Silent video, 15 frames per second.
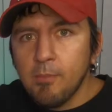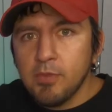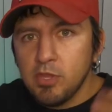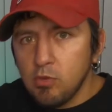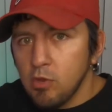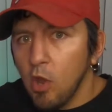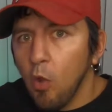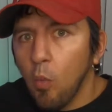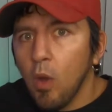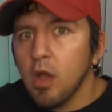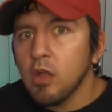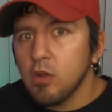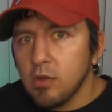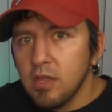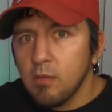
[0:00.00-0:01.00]

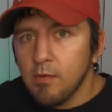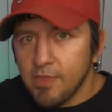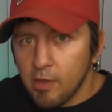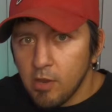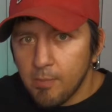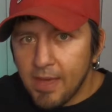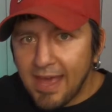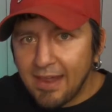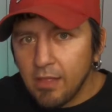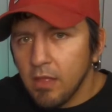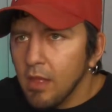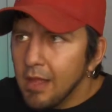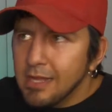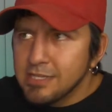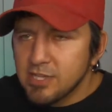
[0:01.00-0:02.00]
you-know-what creek without a paddle.
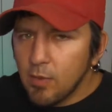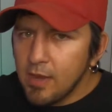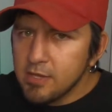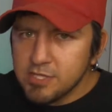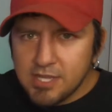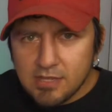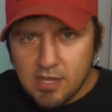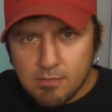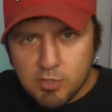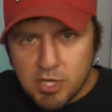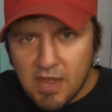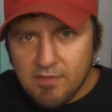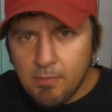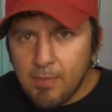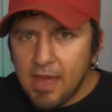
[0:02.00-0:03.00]
So I just ended up
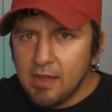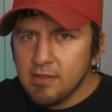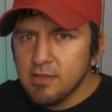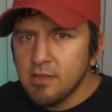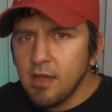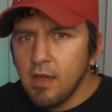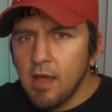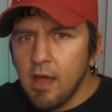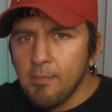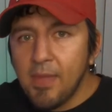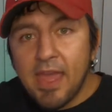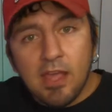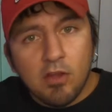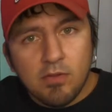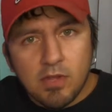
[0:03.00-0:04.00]
driving back to
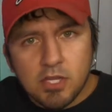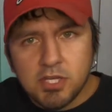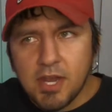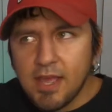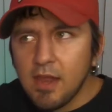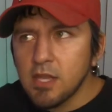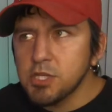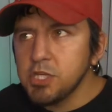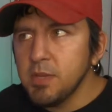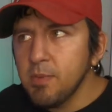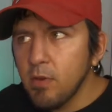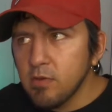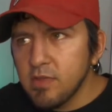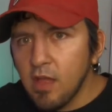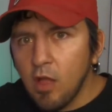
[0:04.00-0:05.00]
Anchorage, and I got a cheap
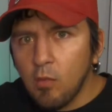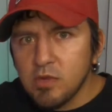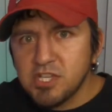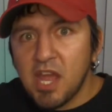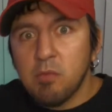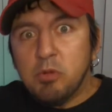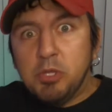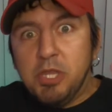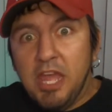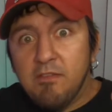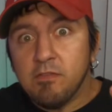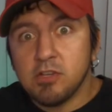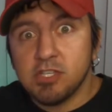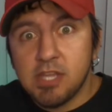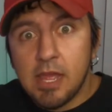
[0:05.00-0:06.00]
hotel, which I will
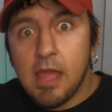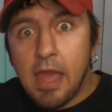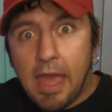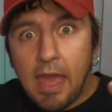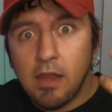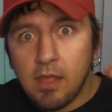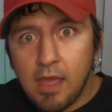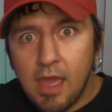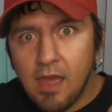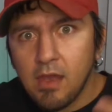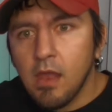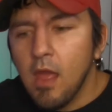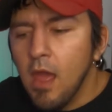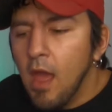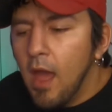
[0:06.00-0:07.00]
never stay at
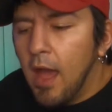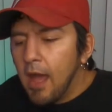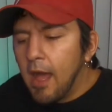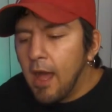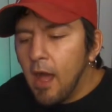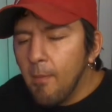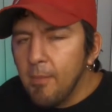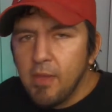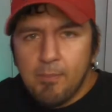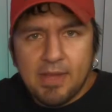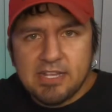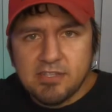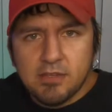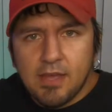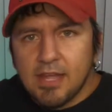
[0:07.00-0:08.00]
again. And
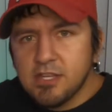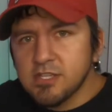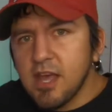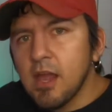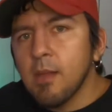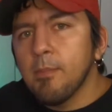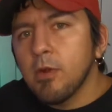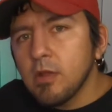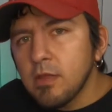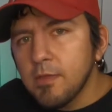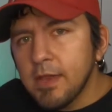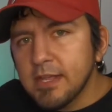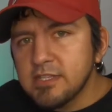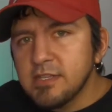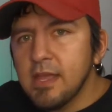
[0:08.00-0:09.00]
basically, I just got up early the
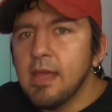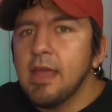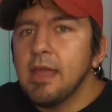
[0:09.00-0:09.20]
next day